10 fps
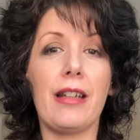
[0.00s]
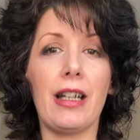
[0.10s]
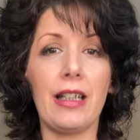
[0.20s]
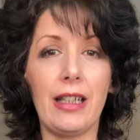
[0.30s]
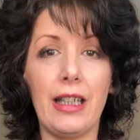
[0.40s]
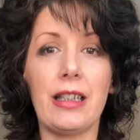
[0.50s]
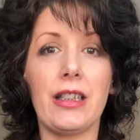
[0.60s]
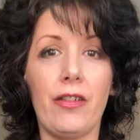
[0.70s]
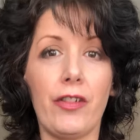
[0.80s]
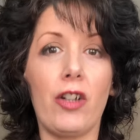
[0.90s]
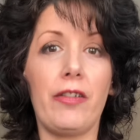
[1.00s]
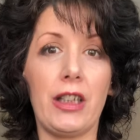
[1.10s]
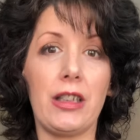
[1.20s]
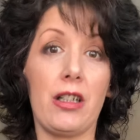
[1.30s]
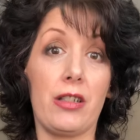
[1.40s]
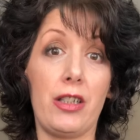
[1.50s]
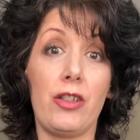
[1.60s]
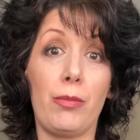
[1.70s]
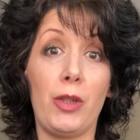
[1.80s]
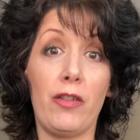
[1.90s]
That is the fulvic starting
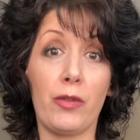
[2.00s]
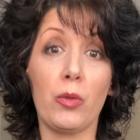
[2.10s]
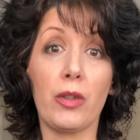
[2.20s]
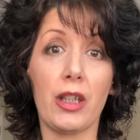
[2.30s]
to move all